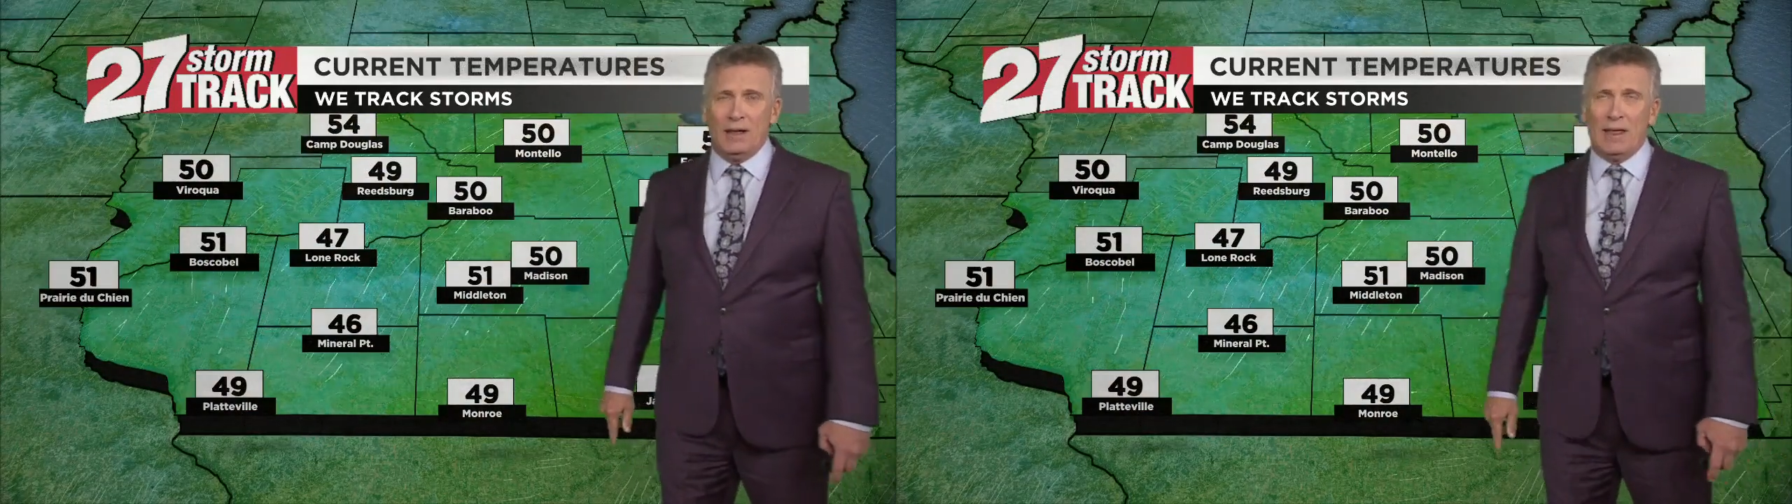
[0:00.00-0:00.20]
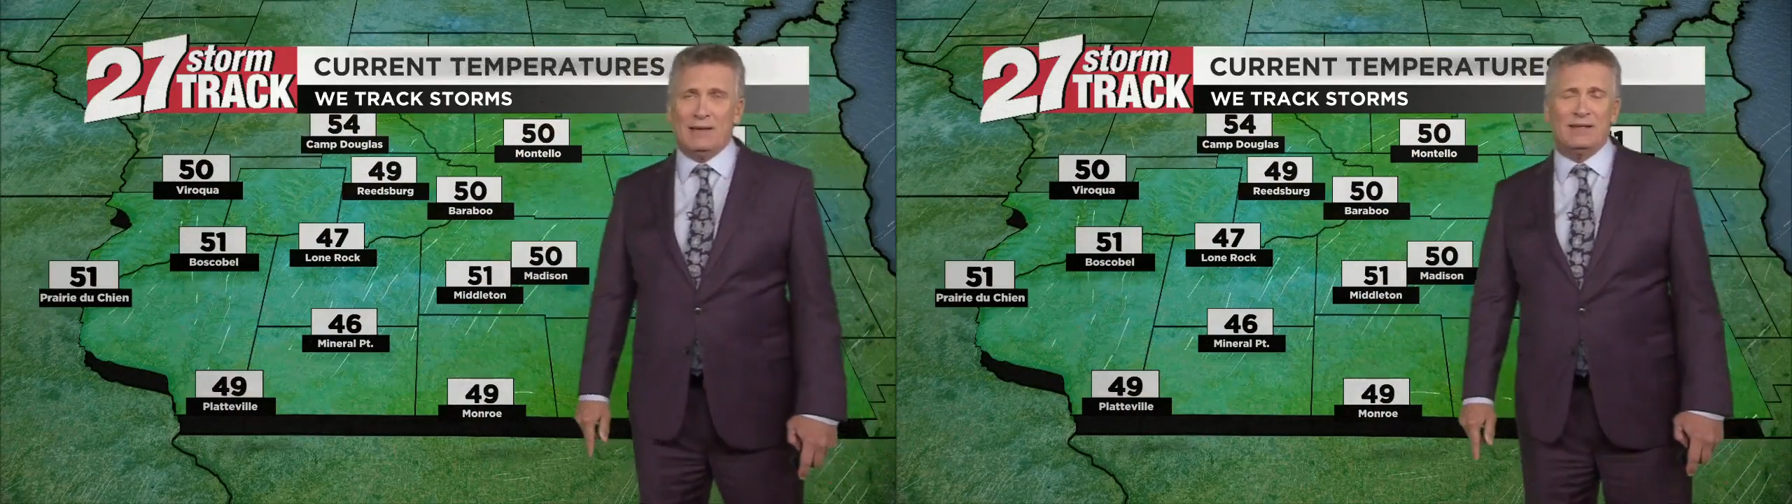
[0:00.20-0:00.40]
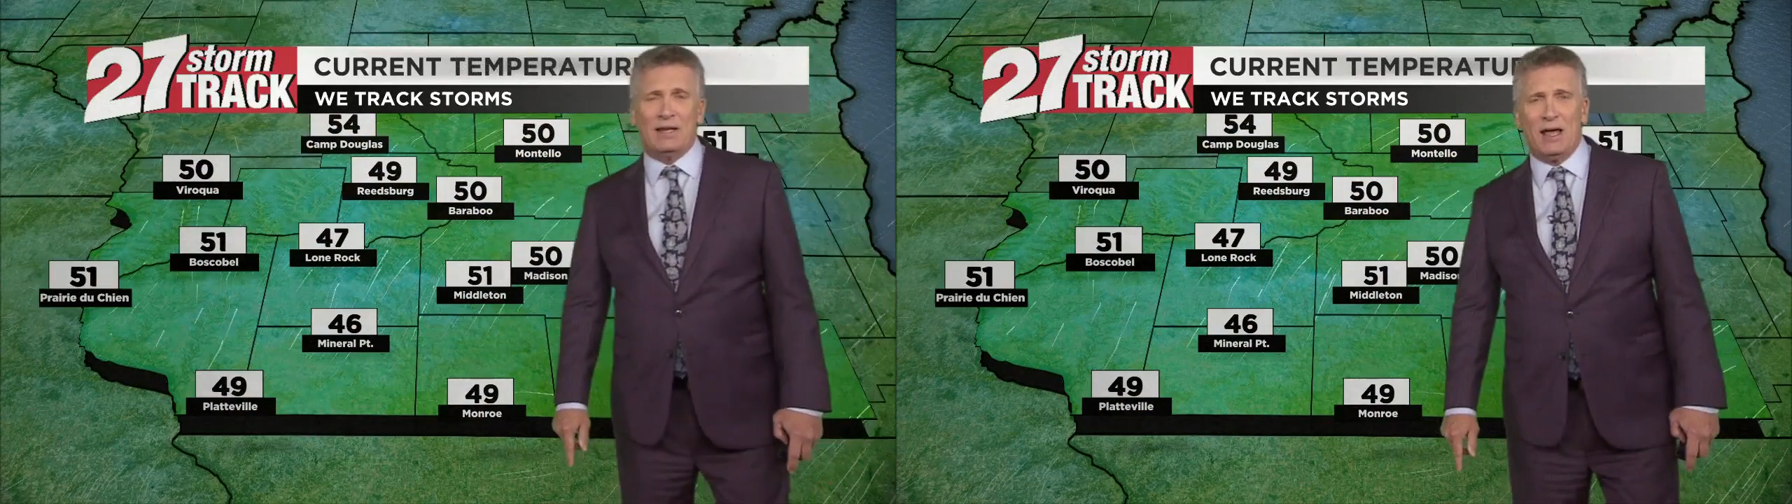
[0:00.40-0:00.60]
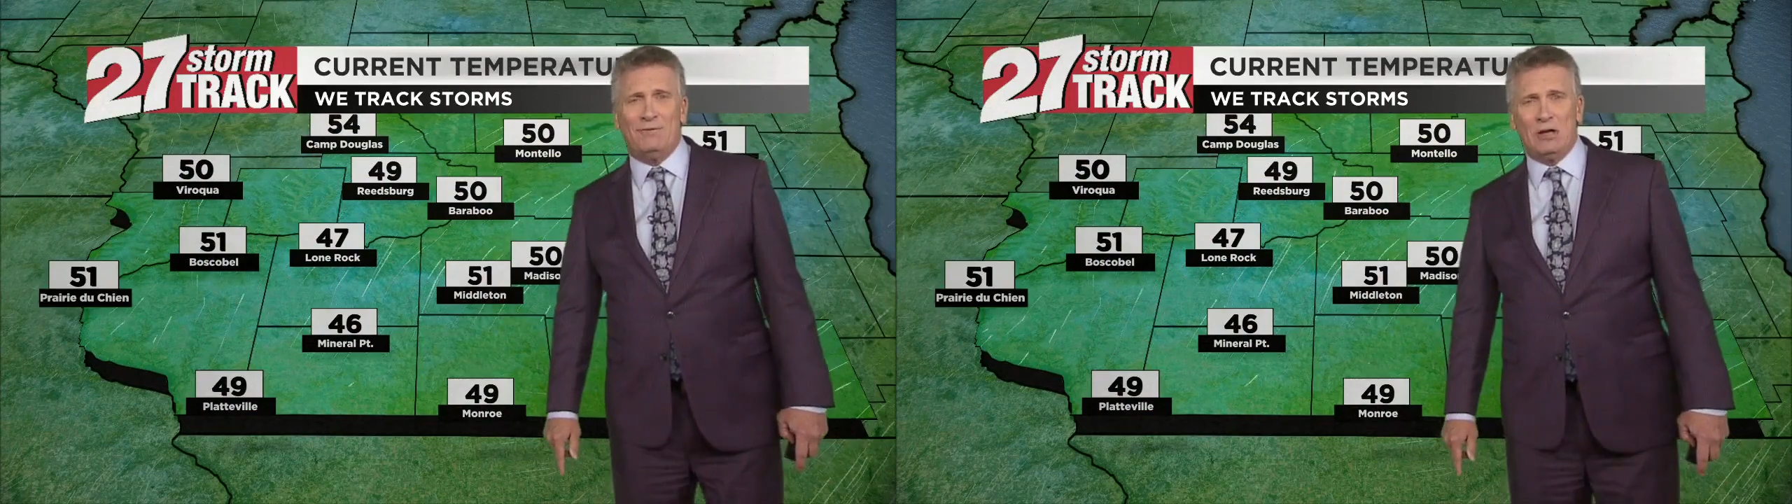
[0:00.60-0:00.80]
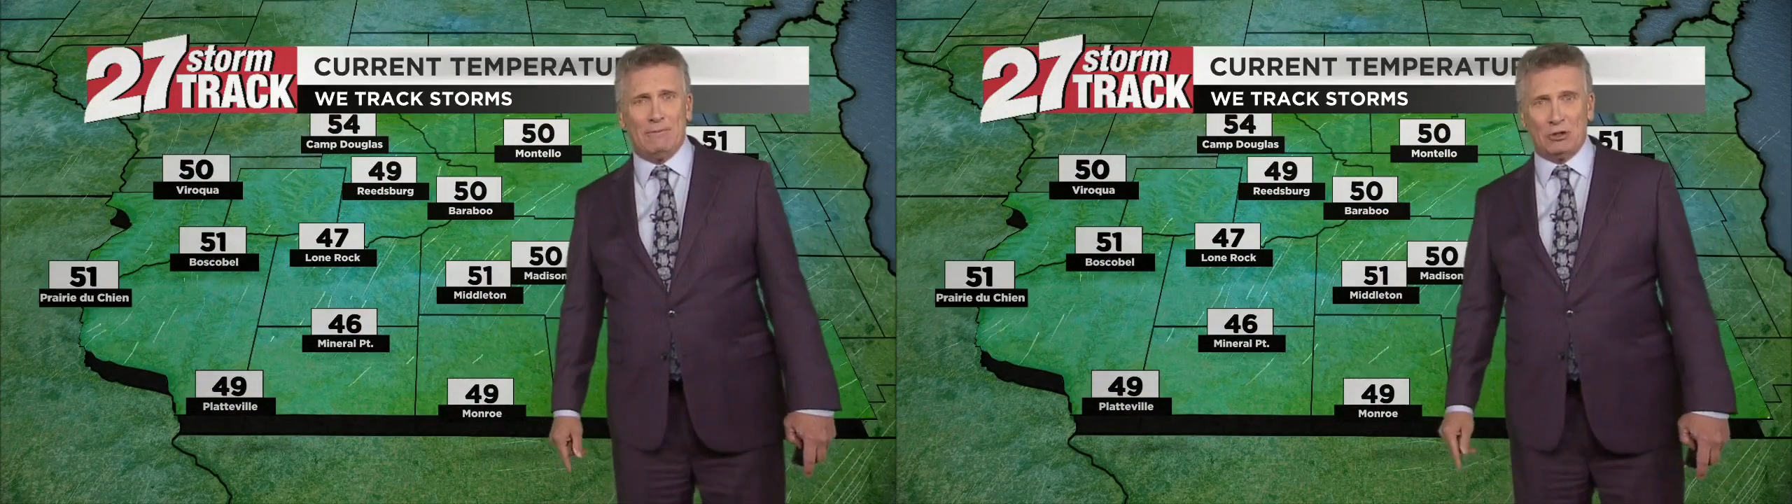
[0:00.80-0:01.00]
That's the kind
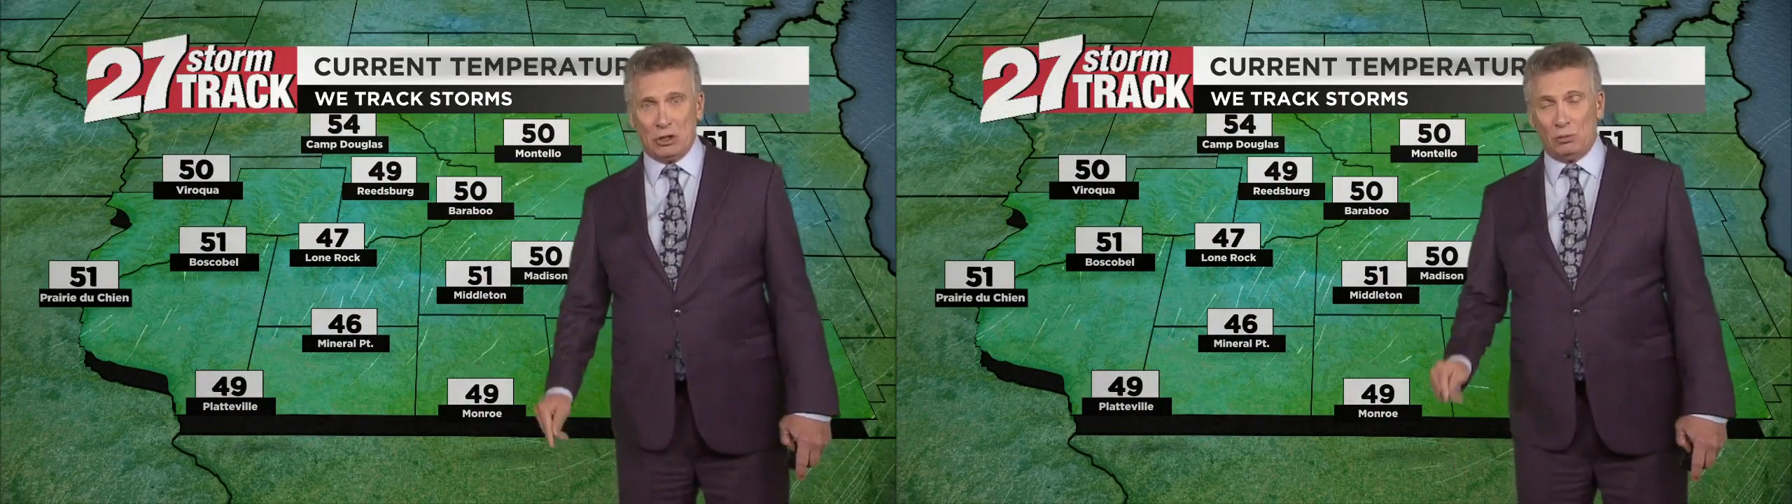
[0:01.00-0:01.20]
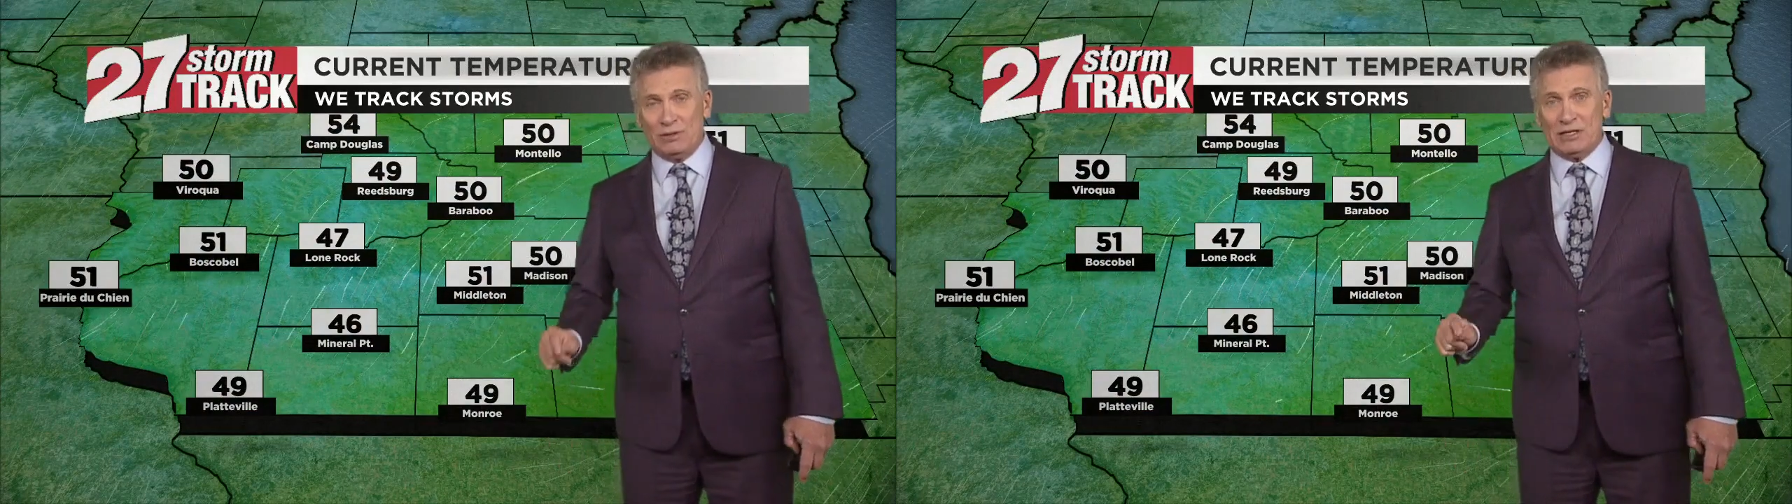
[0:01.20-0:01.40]
of temperature we'll